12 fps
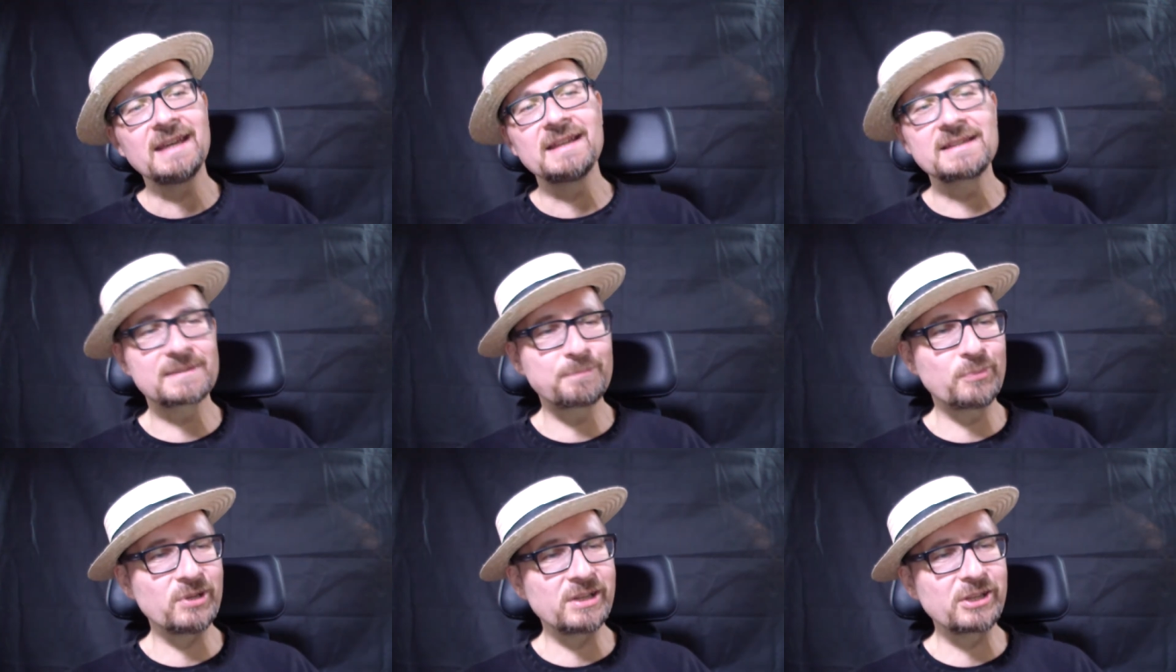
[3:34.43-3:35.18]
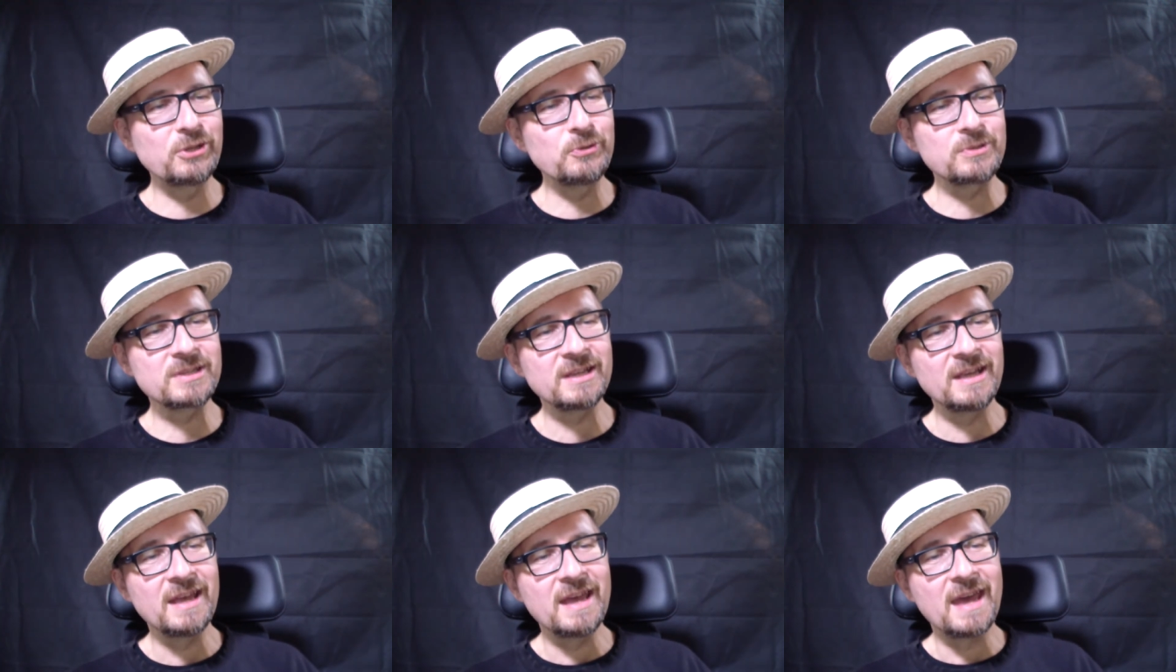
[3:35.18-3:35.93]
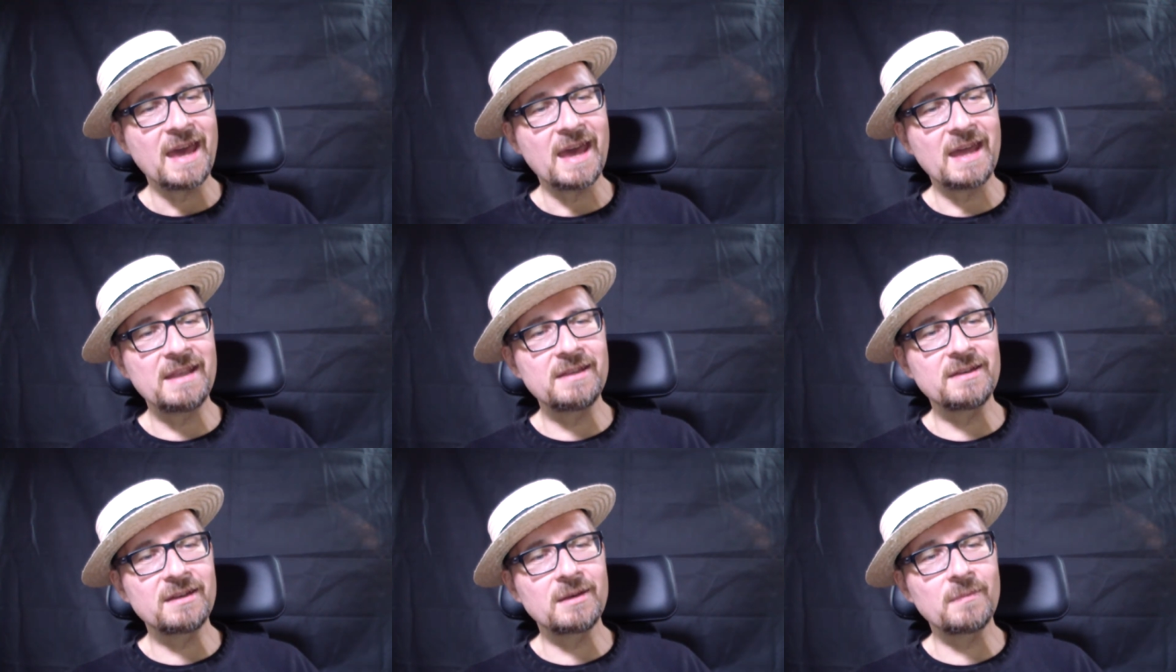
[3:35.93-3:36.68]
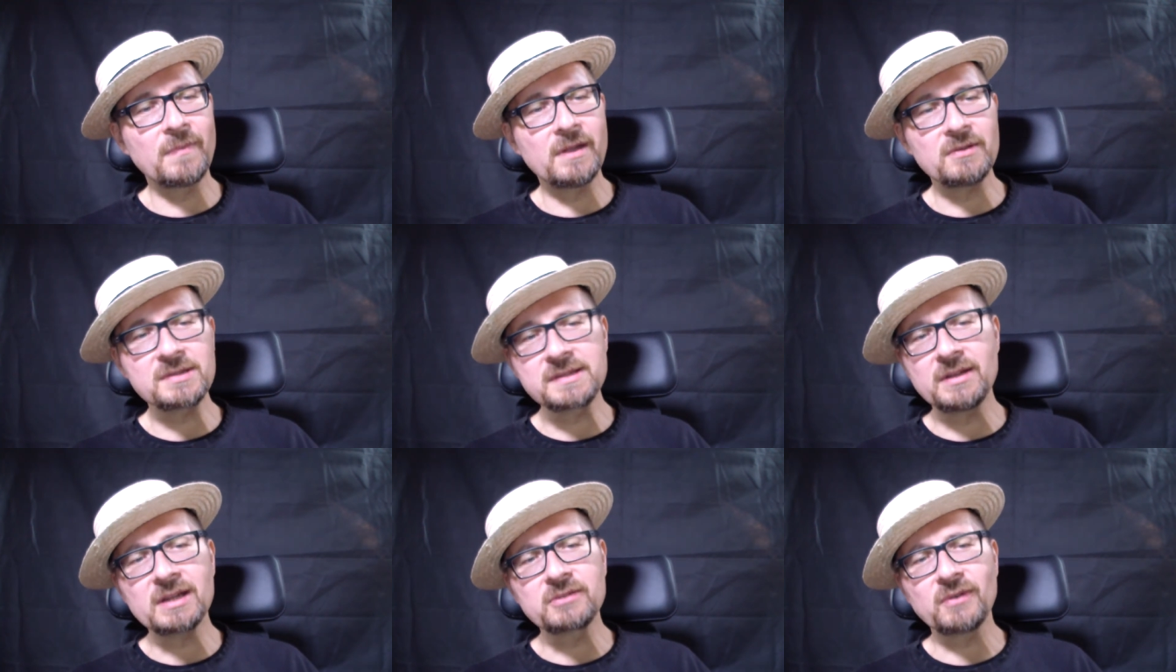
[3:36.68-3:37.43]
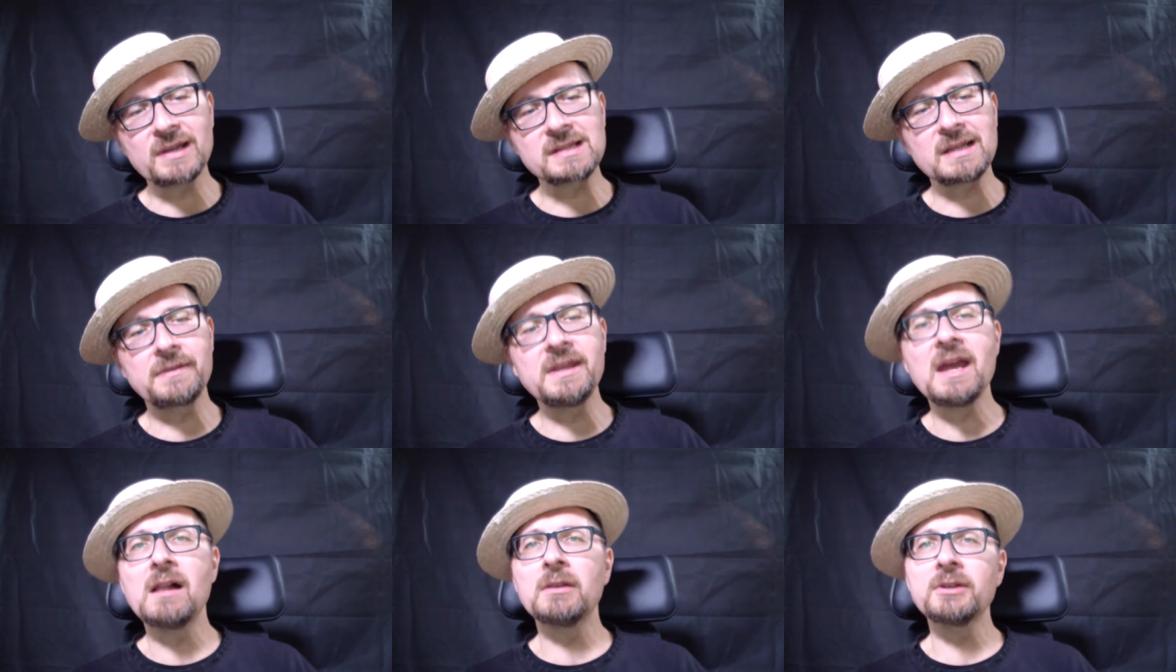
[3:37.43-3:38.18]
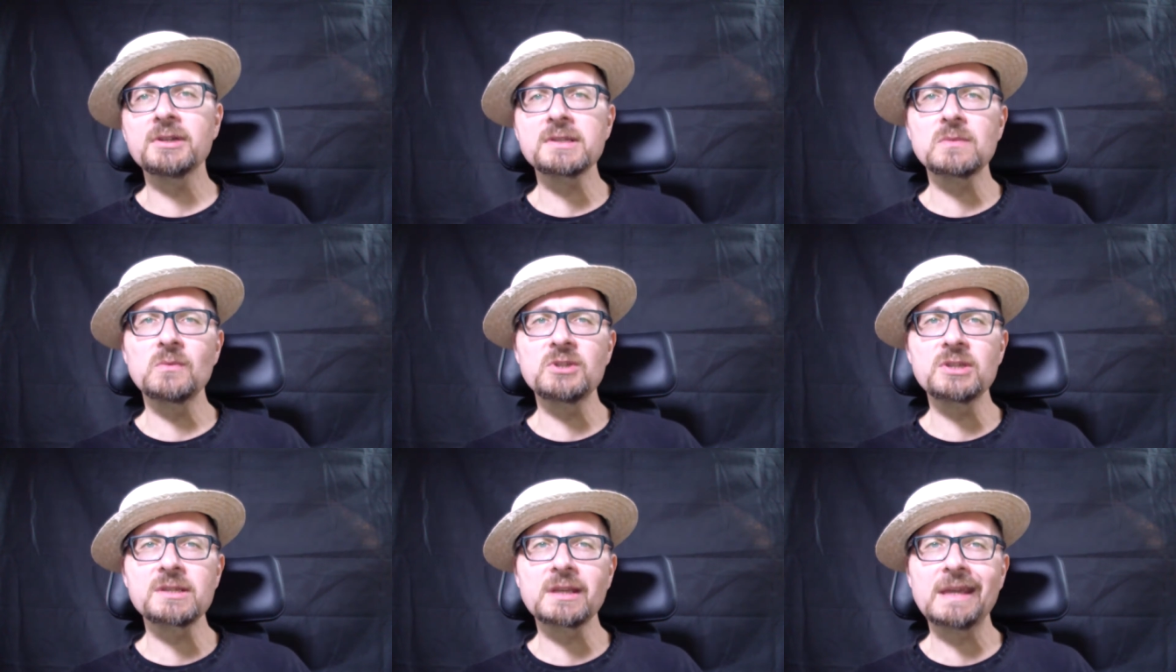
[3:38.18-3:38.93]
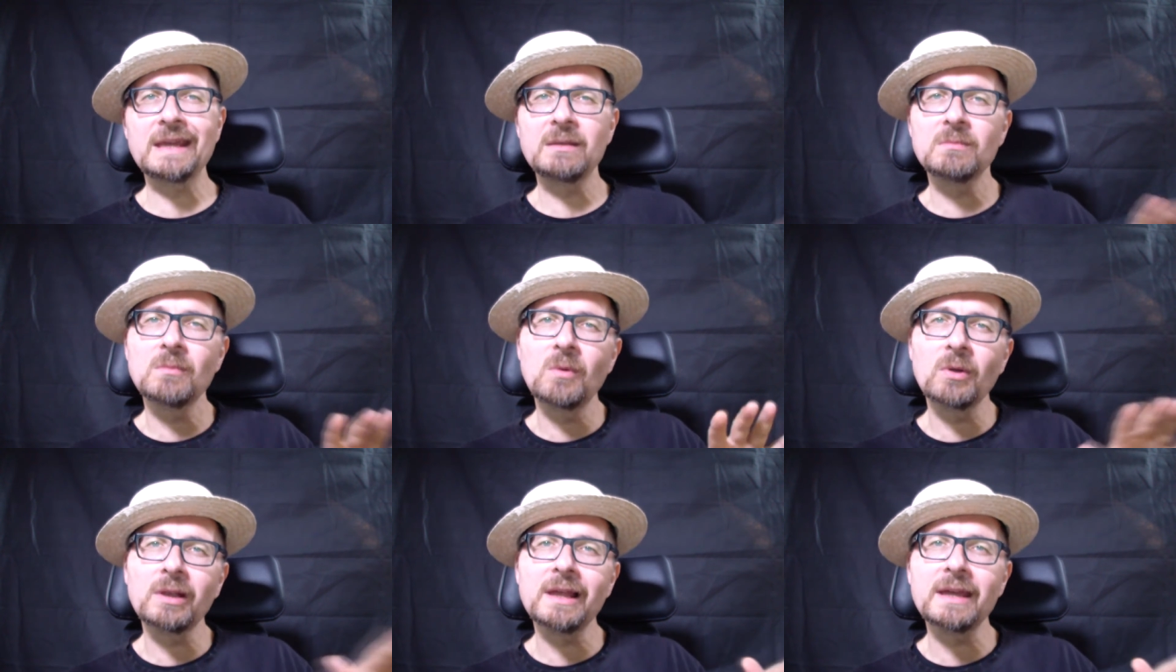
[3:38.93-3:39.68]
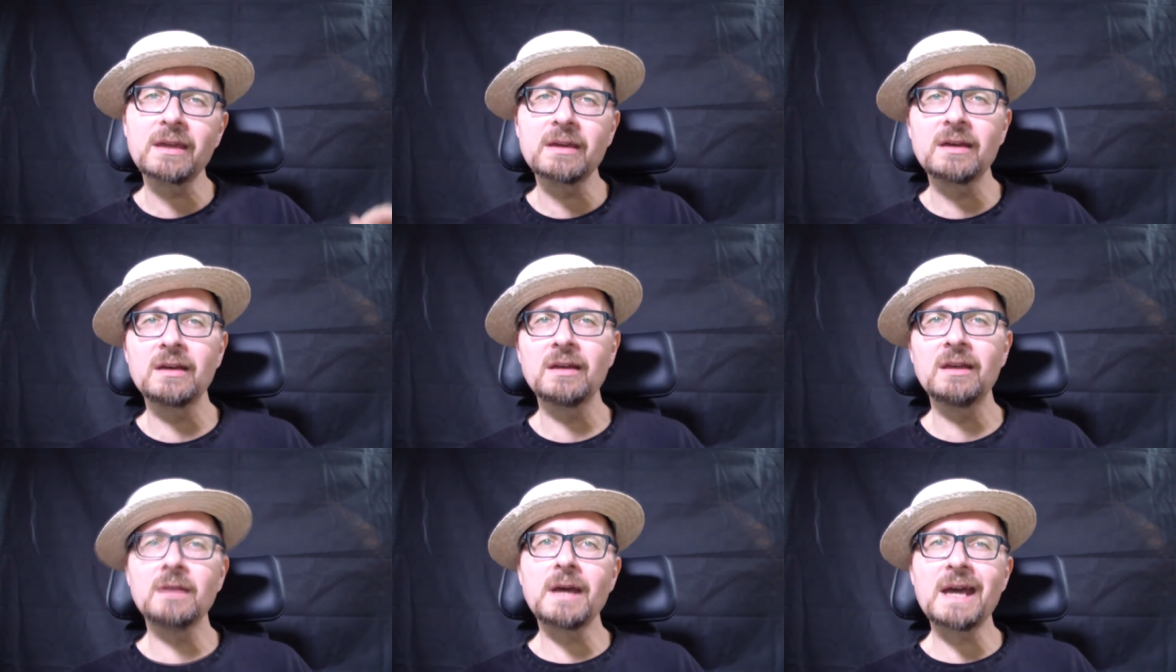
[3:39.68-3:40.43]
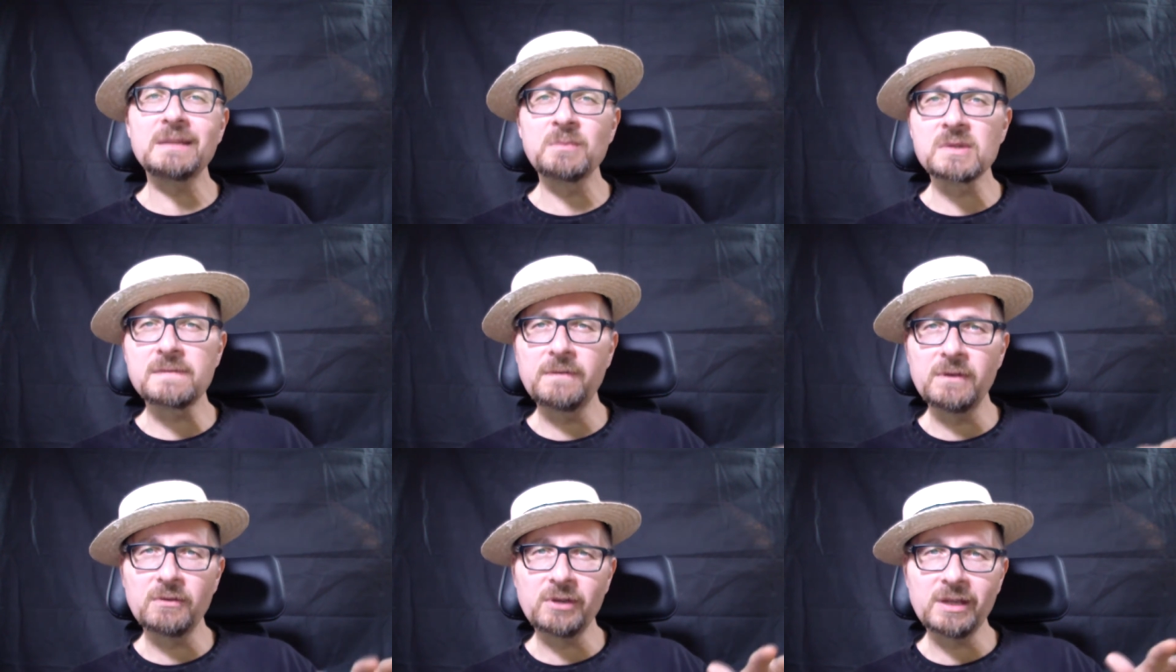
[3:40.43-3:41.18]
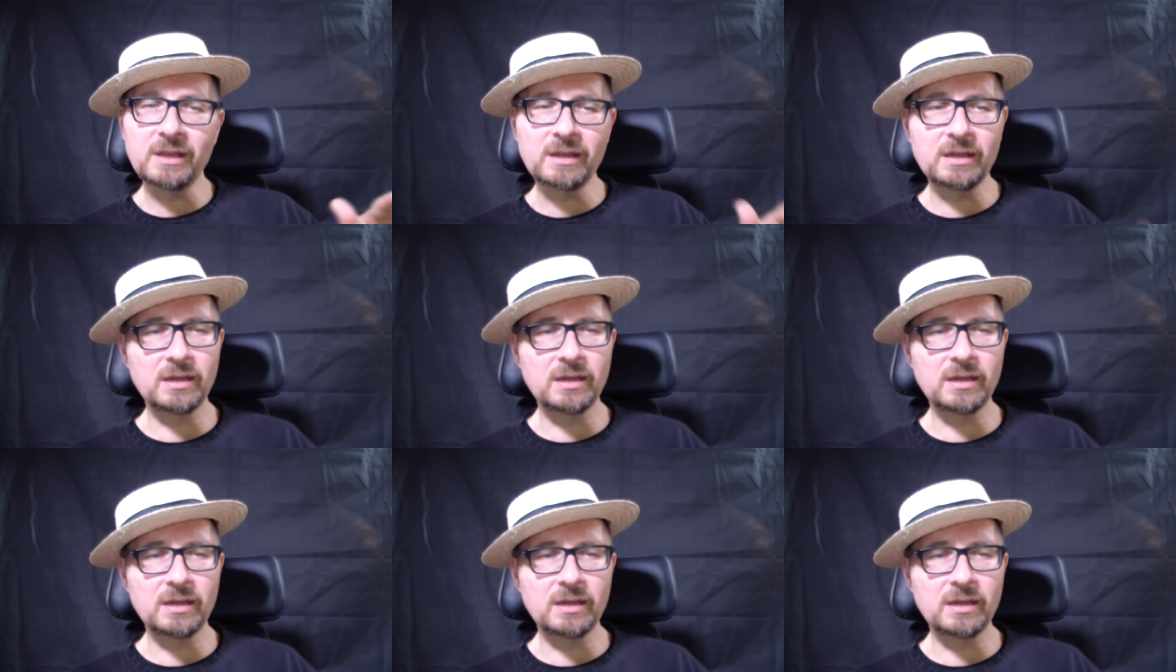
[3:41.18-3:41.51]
it's pretty cute and um, there is there are tracks like the elders which is again more like a atmospheric